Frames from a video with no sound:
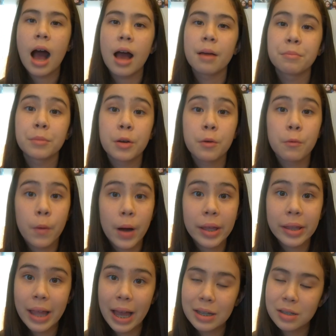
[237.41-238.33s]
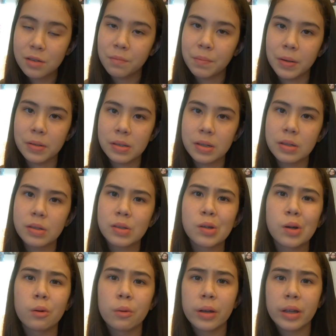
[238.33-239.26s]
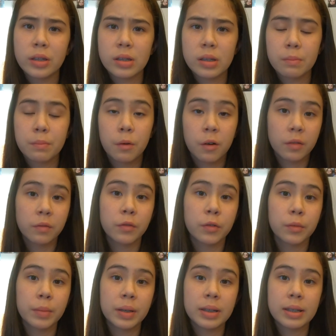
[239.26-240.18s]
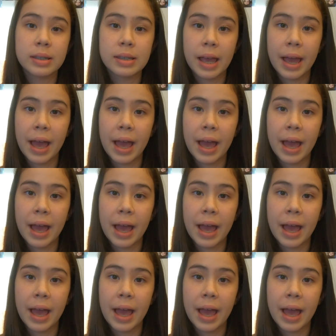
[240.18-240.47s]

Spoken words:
I'm quite an active person, so it's important for me to stay